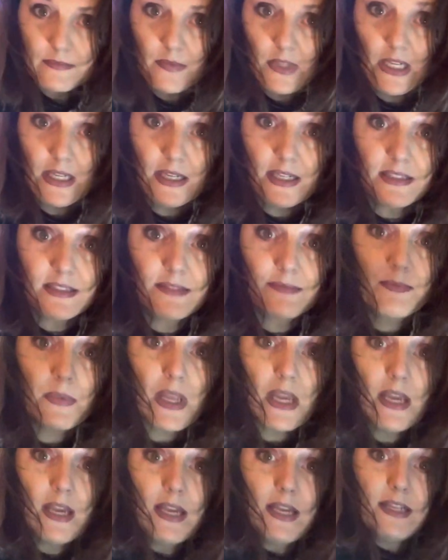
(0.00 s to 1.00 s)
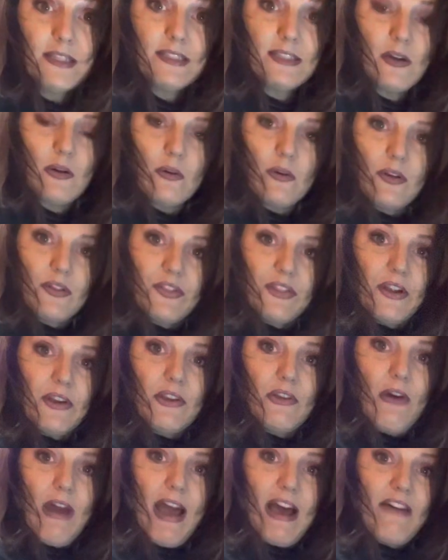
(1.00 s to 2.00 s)
Yes. So there
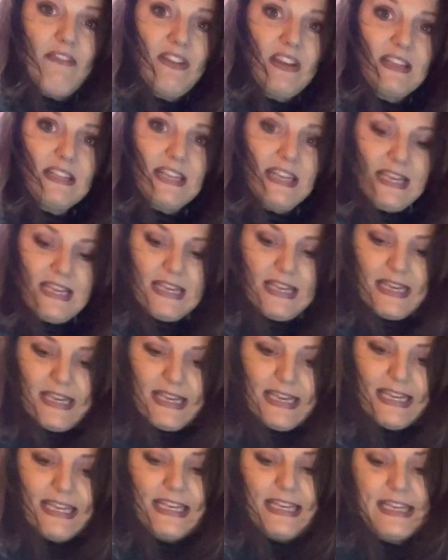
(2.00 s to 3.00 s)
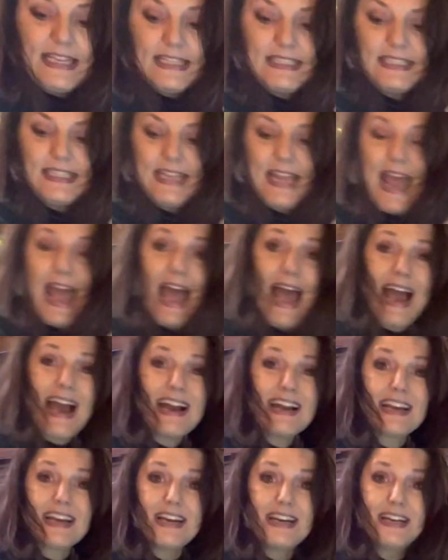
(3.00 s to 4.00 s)
you have it. Easy
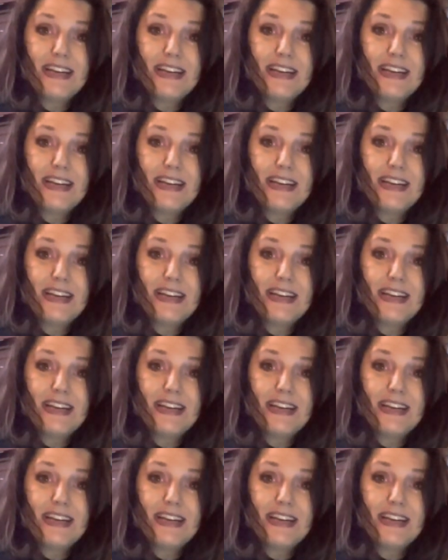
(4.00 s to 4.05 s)
hack.